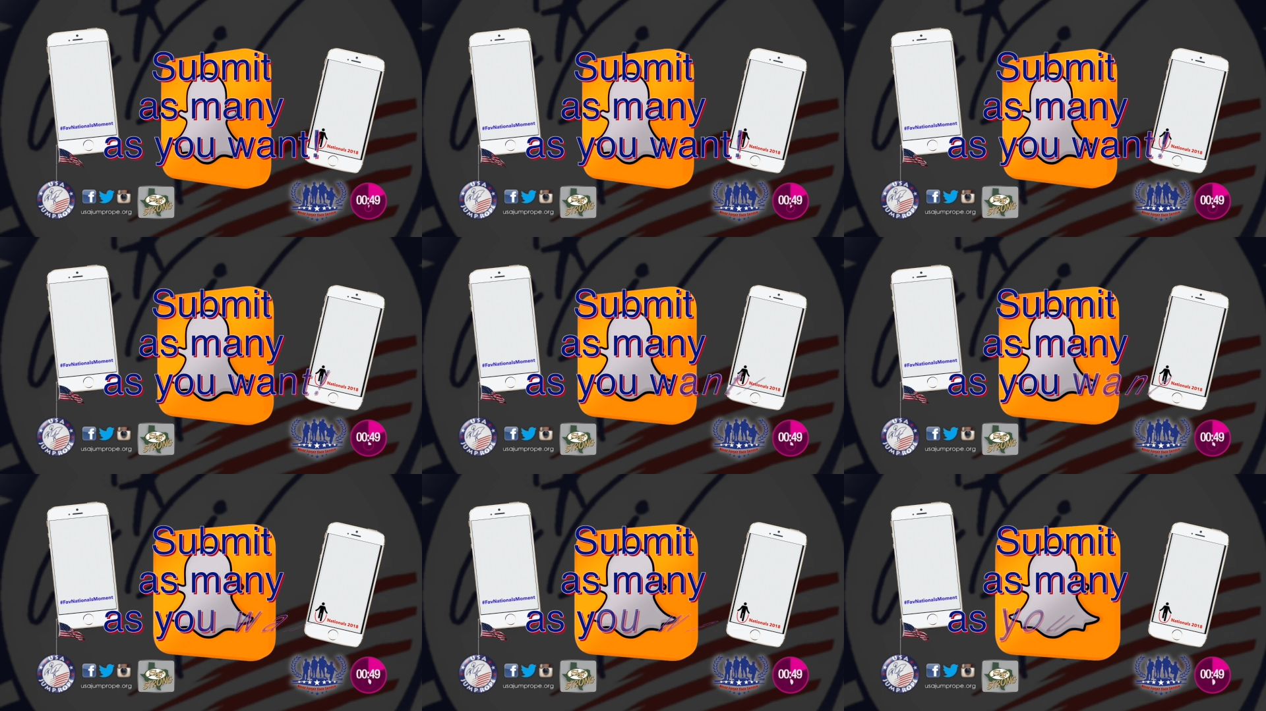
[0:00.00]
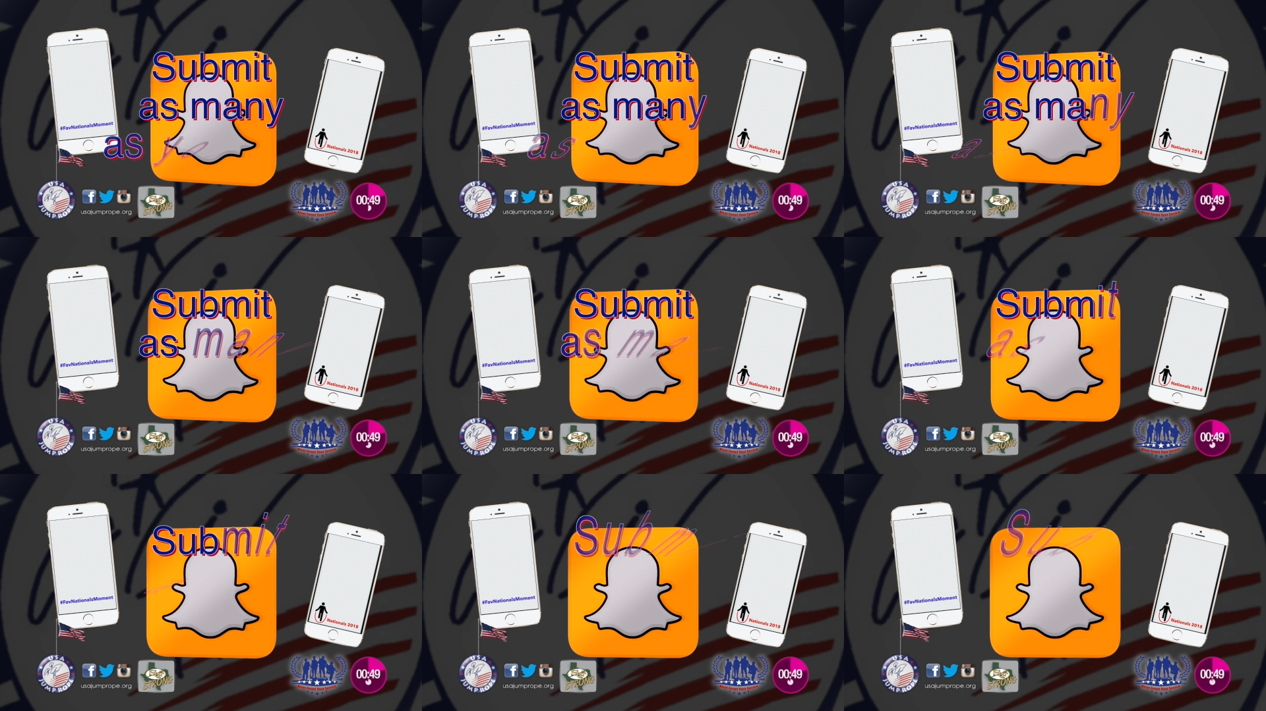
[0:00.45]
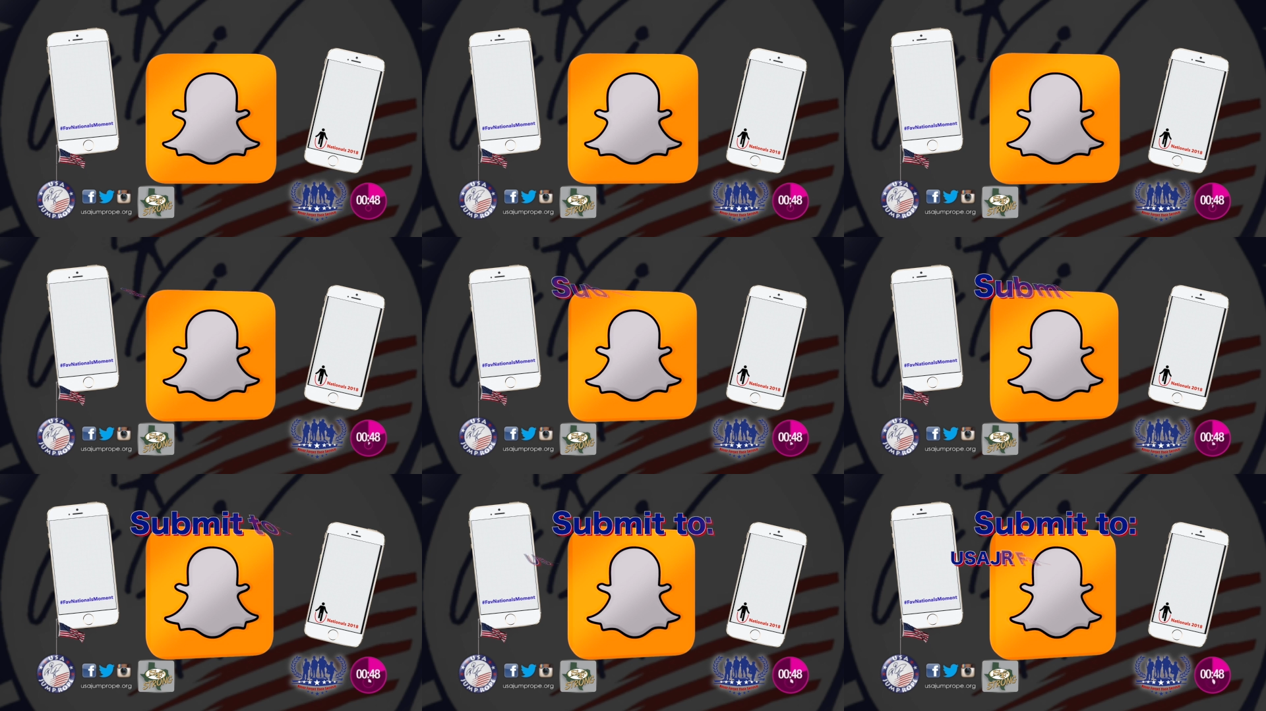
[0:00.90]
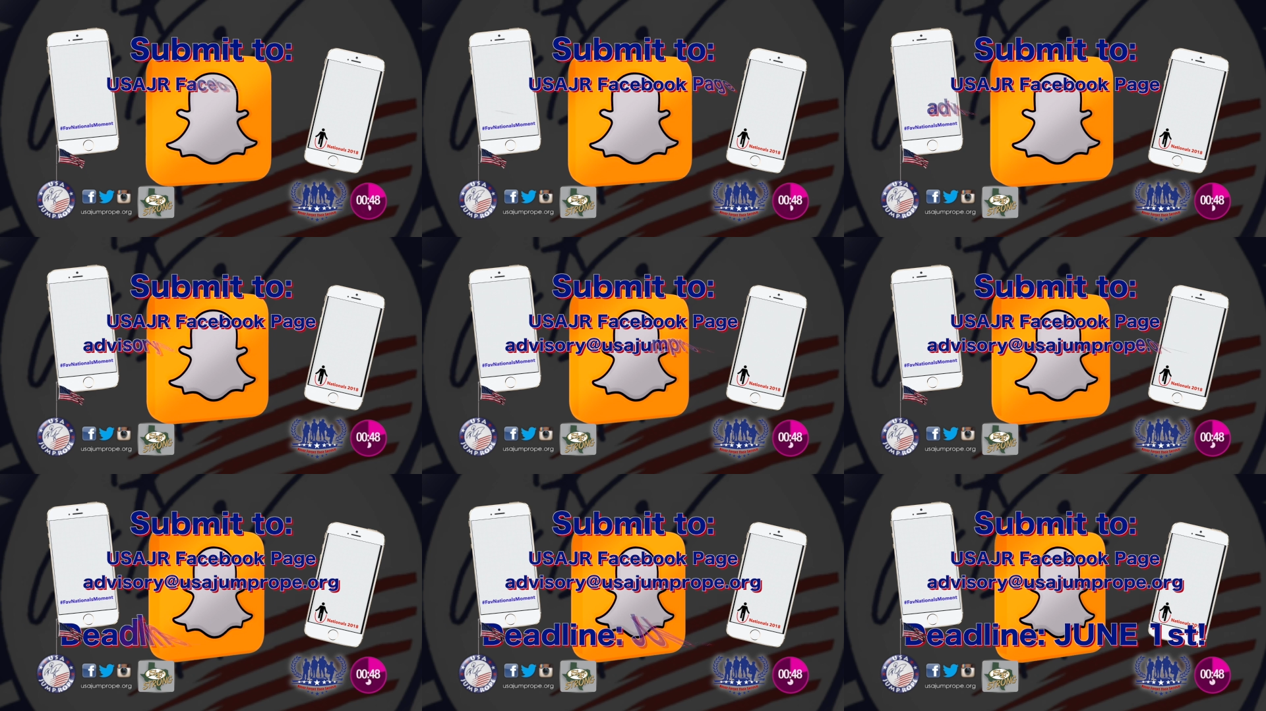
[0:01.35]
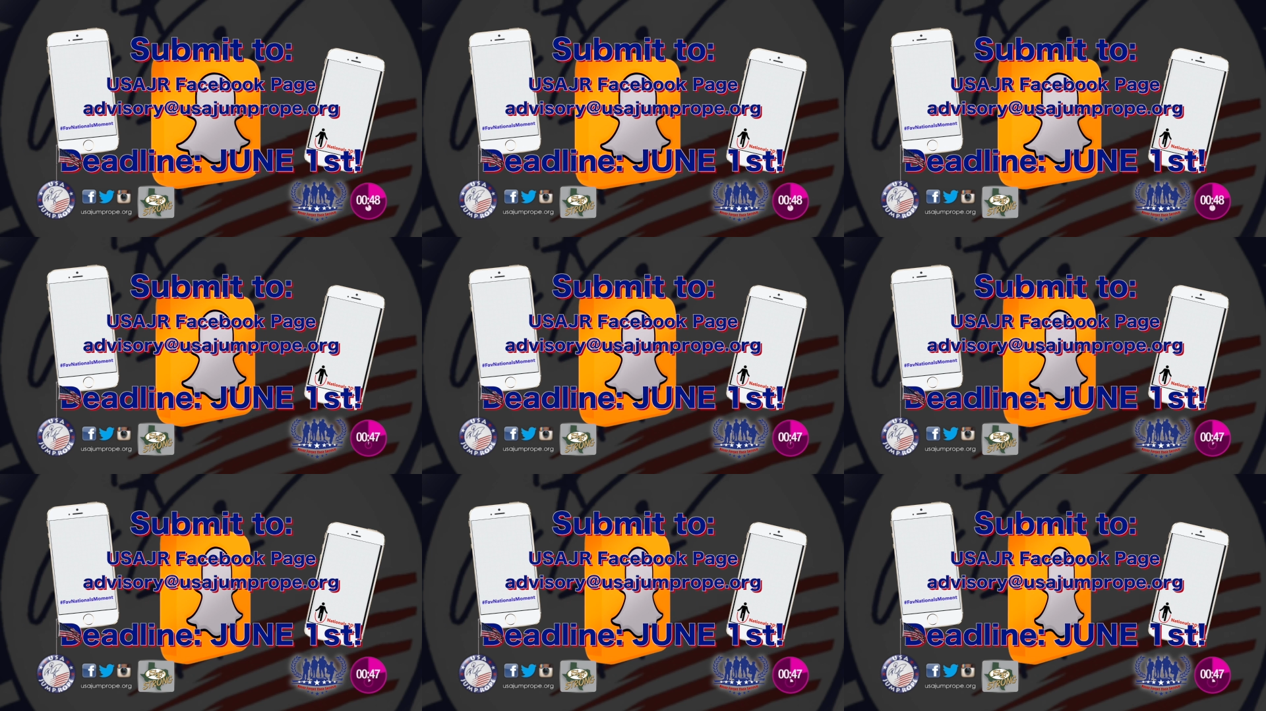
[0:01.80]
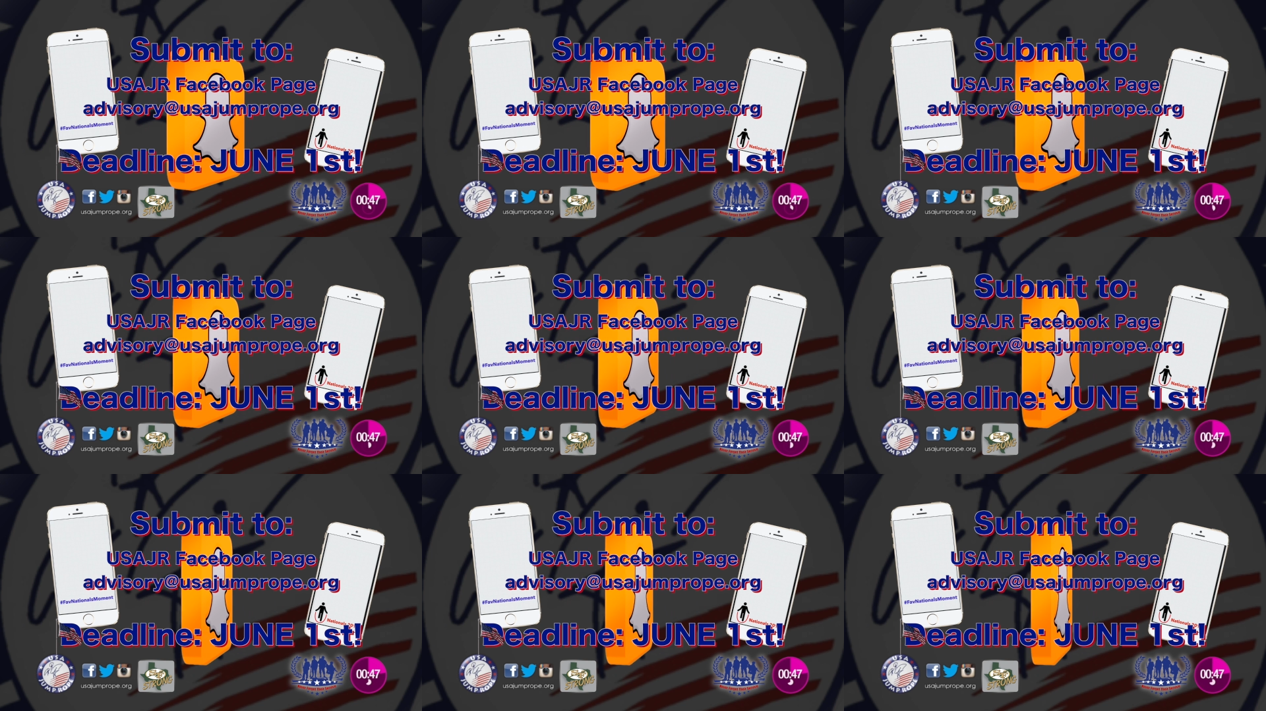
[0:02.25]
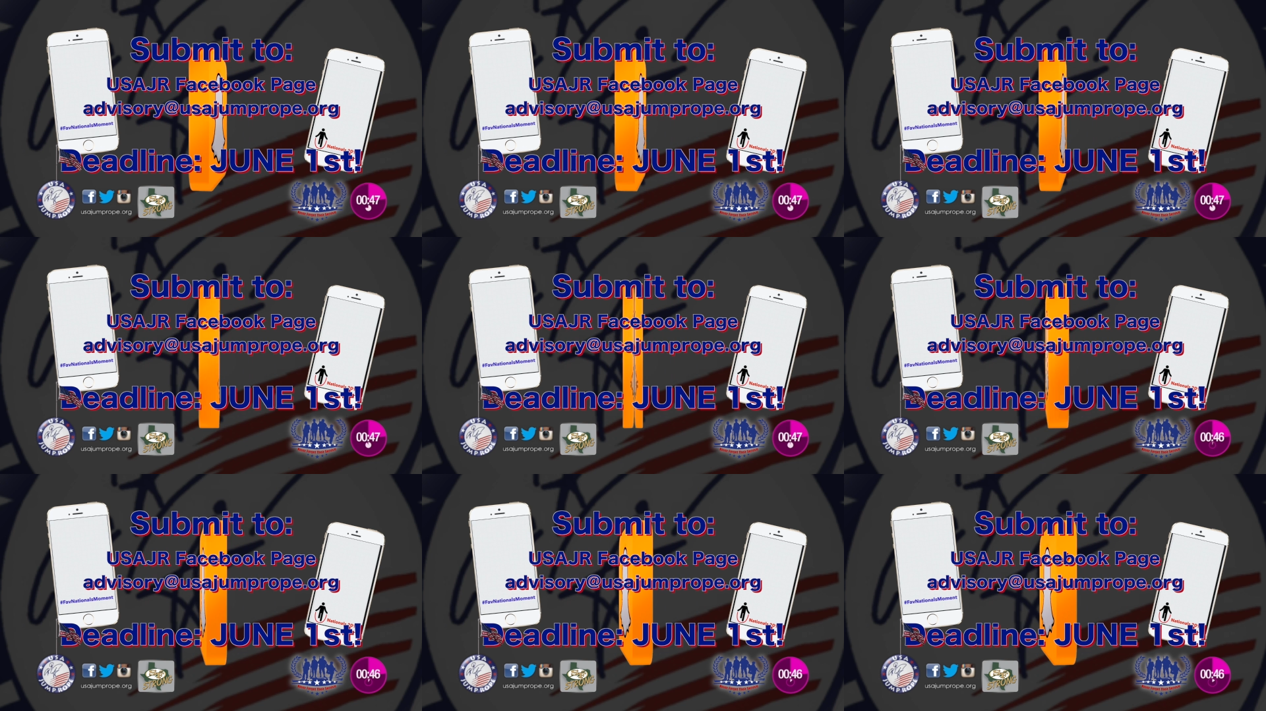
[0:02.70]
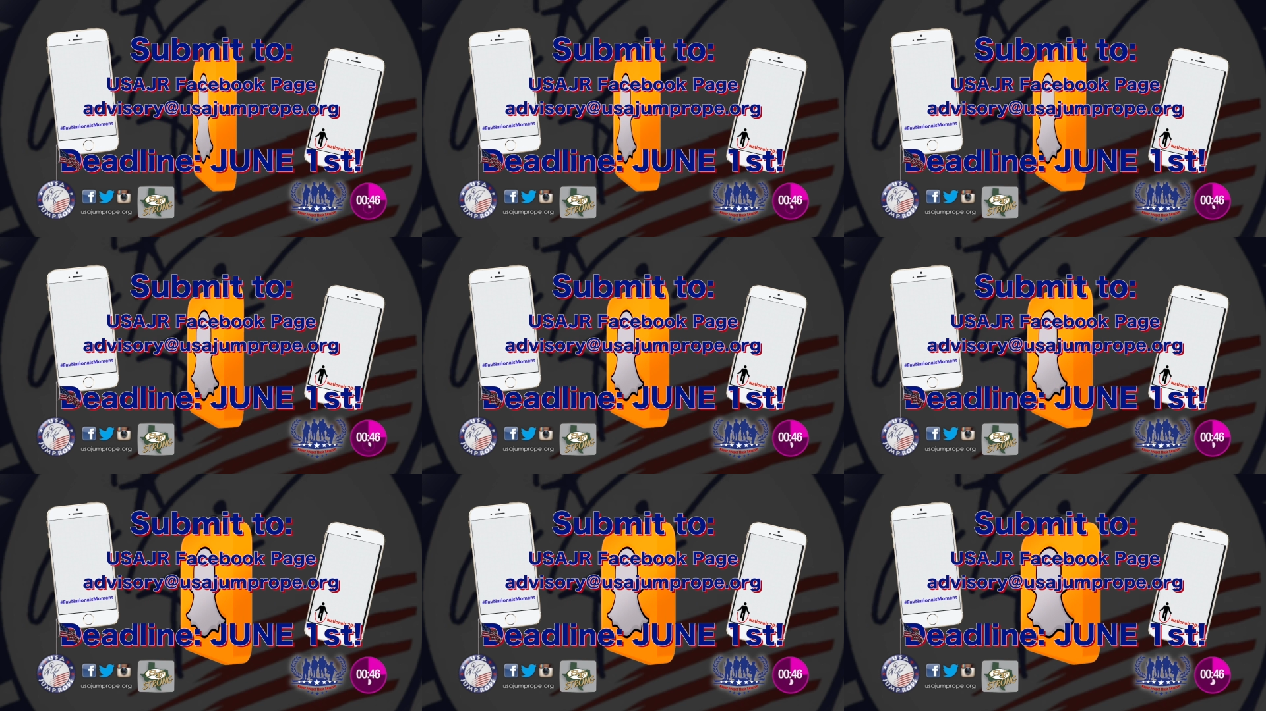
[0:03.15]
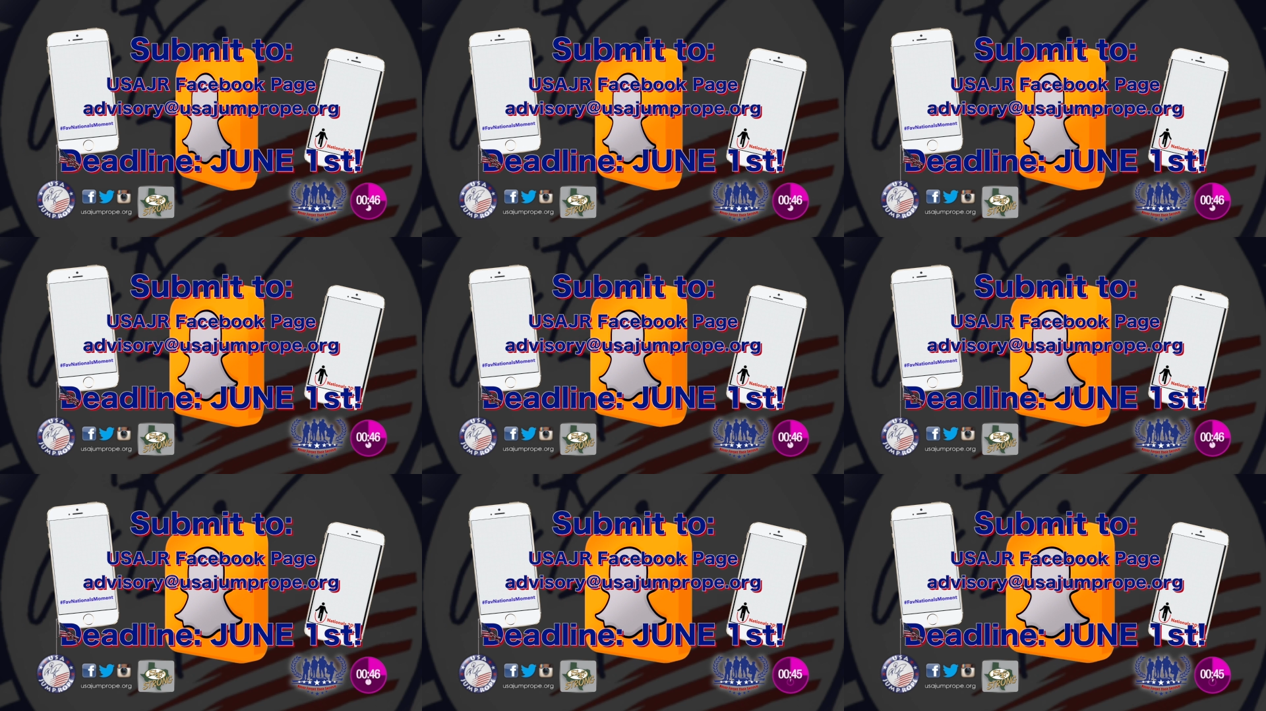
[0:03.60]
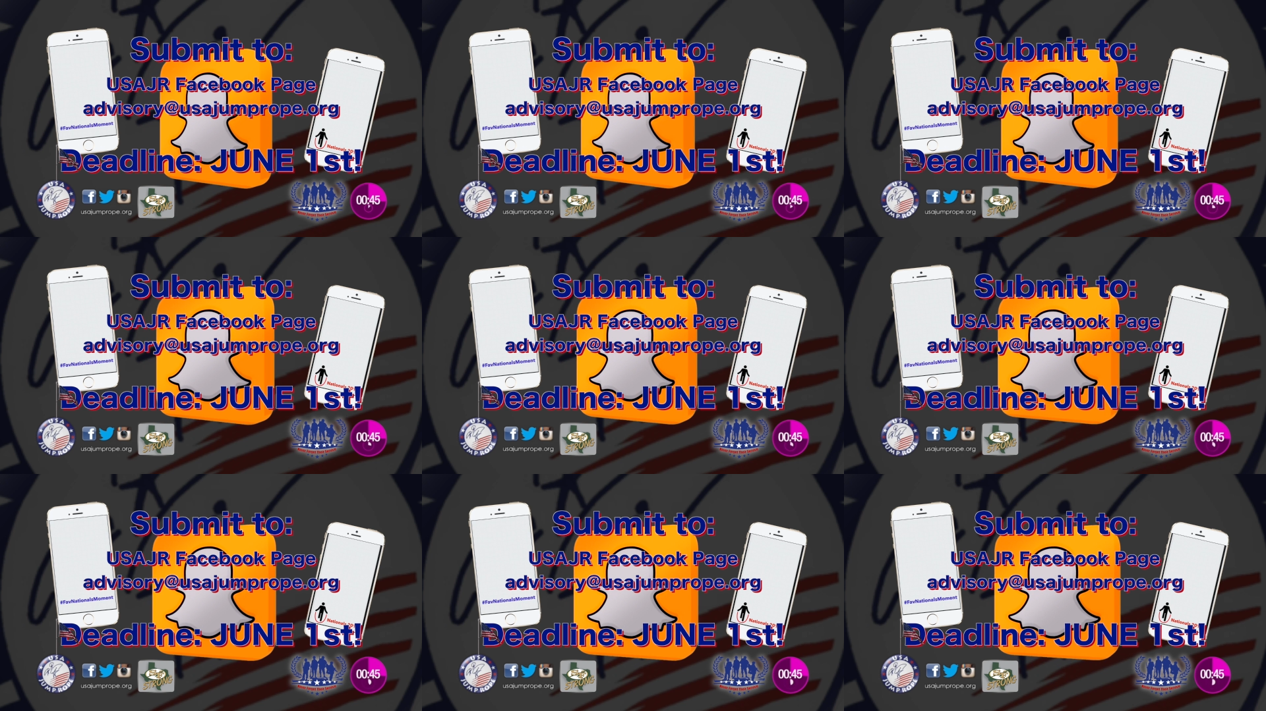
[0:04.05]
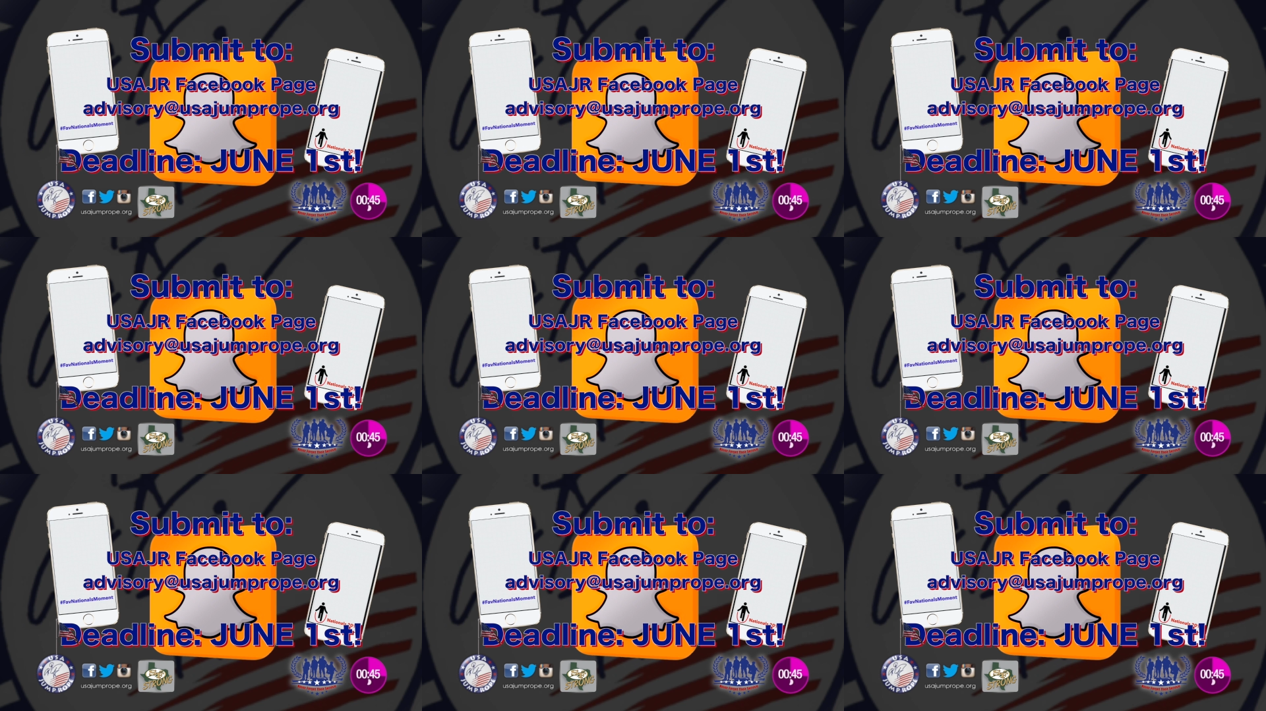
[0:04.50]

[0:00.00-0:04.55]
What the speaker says: Nobody's mouth can be seen.